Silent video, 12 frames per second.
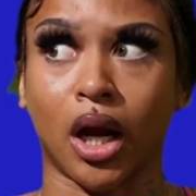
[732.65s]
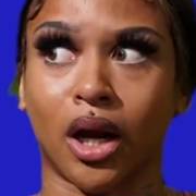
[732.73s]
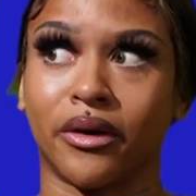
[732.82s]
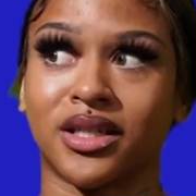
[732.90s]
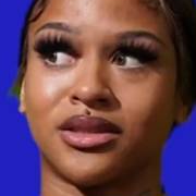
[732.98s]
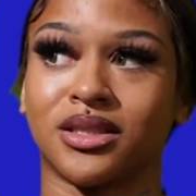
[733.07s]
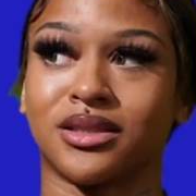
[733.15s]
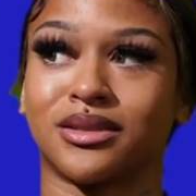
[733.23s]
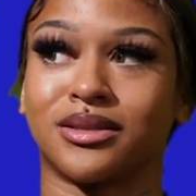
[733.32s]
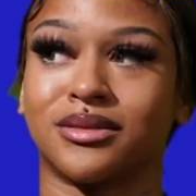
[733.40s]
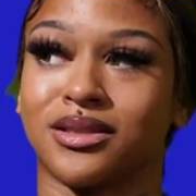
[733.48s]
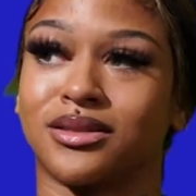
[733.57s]
No, that's
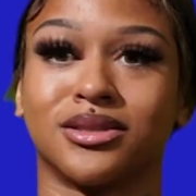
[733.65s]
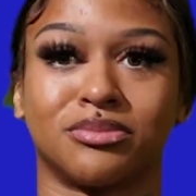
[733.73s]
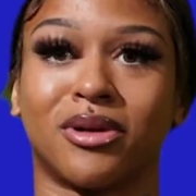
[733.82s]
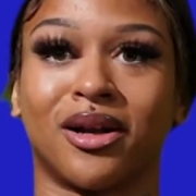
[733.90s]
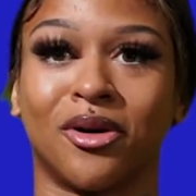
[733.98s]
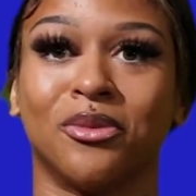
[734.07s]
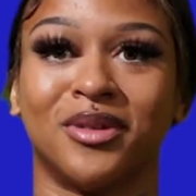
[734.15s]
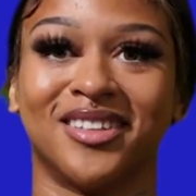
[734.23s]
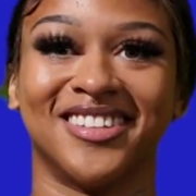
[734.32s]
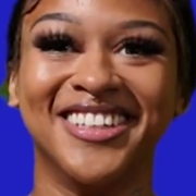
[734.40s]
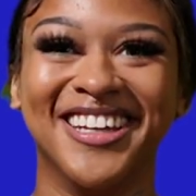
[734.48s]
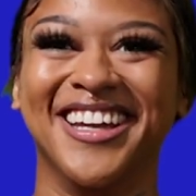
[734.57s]
just my
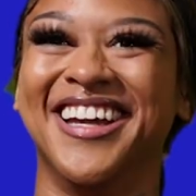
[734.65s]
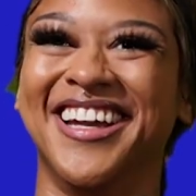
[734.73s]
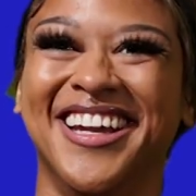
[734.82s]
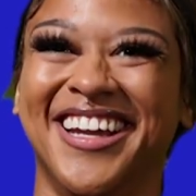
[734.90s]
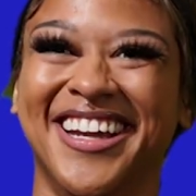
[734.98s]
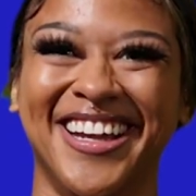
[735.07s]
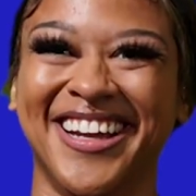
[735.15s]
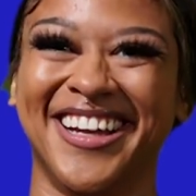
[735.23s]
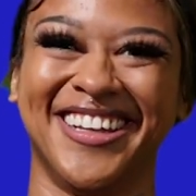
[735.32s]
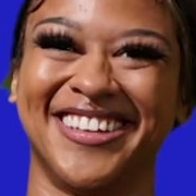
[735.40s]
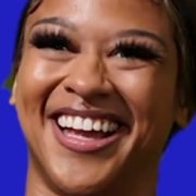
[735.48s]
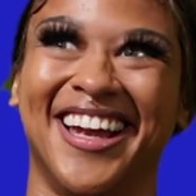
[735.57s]

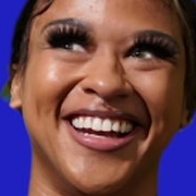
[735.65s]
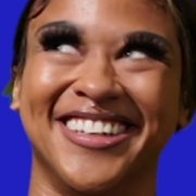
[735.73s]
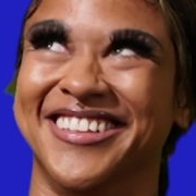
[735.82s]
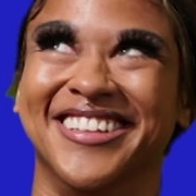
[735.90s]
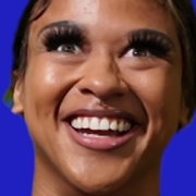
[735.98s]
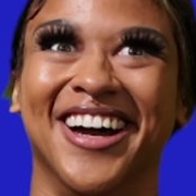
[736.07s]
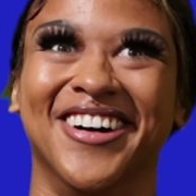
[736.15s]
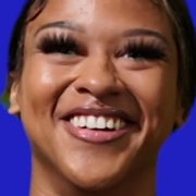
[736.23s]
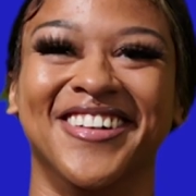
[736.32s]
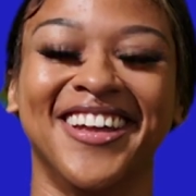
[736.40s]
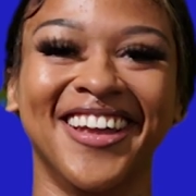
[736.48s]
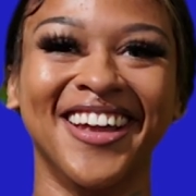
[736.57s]
homie. Like, no.
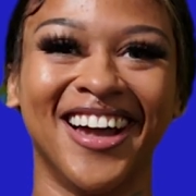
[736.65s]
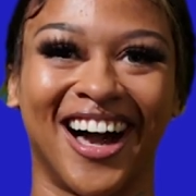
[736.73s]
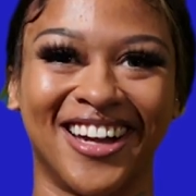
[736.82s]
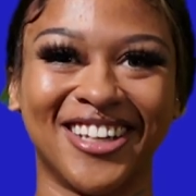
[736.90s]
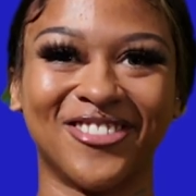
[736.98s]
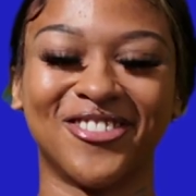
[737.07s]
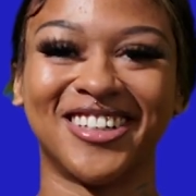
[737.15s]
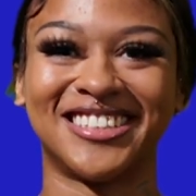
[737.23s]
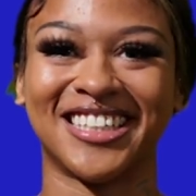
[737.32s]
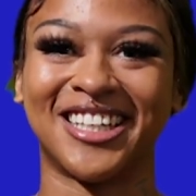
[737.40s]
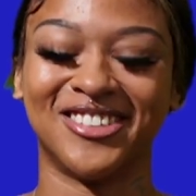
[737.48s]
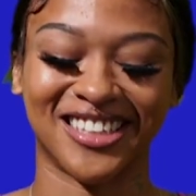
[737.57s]
I don't even want to
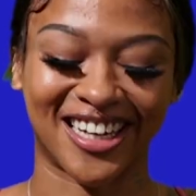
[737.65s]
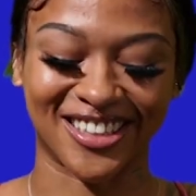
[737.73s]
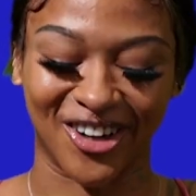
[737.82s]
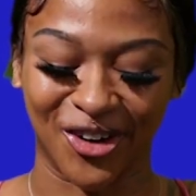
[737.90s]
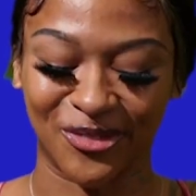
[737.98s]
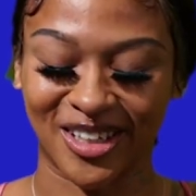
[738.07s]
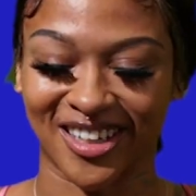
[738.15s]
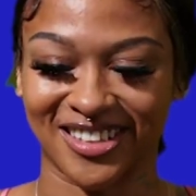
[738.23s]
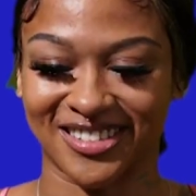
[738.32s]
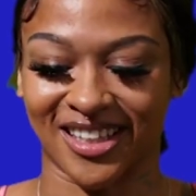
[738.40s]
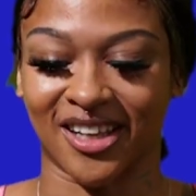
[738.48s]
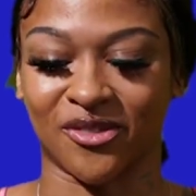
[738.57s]
say he was like the homie
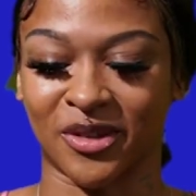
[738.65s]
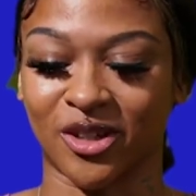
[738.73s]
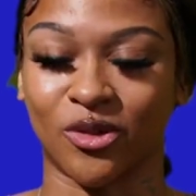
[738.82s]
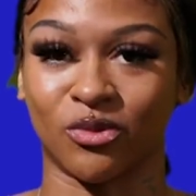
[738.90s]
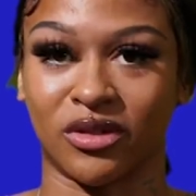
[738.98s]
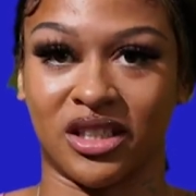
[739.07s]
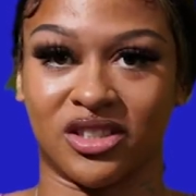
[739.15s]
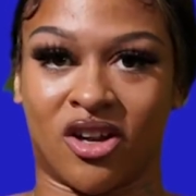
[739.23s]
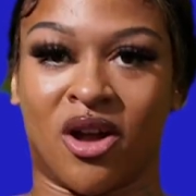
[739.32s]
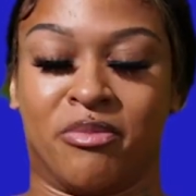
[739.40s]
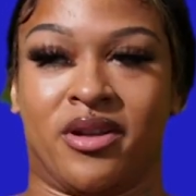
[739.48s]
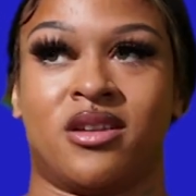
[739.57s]
because like we don't really
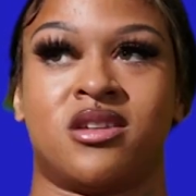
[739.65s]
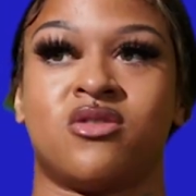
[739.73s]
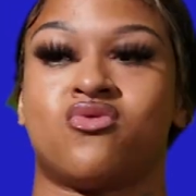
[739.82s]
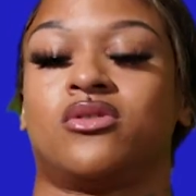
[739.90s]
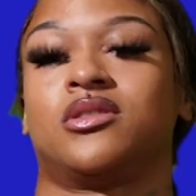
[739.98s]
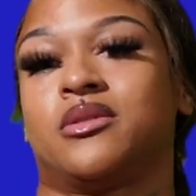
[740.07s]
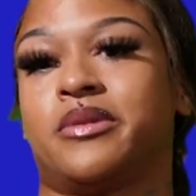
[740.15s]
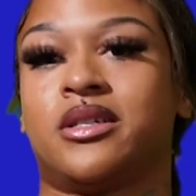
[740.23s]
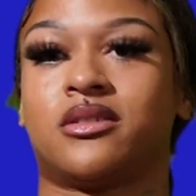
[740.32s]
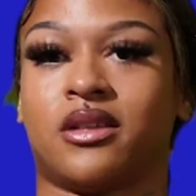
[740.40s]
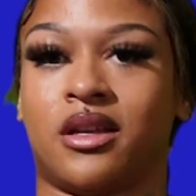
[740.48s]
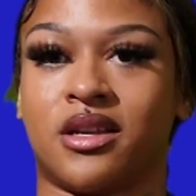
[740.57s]
talk, but he cool as a
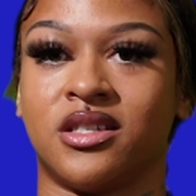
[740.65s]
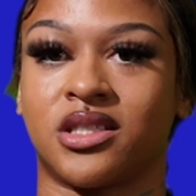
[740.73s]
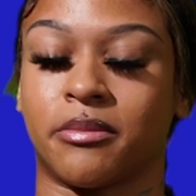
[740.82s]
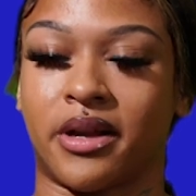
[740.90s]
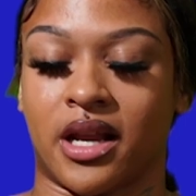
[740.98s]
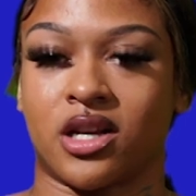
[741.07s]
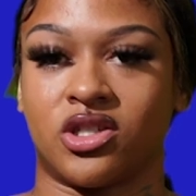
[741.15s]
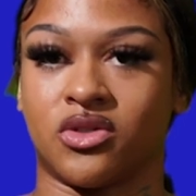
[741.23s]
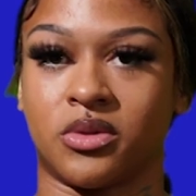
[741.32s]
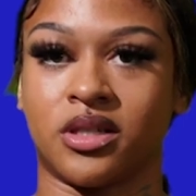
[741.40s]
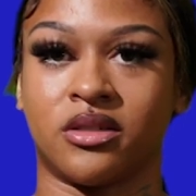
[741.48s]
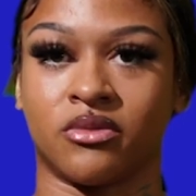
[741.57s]
bitch. Like, he's somebody I chill
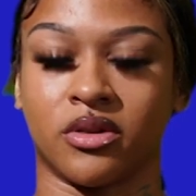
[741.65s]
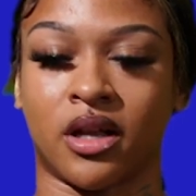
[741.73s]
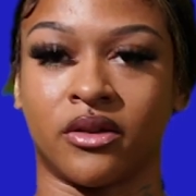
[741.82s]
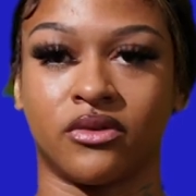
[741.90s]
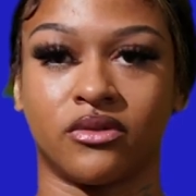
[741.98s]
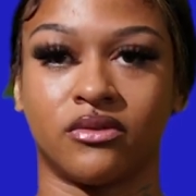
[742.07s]
with in real life.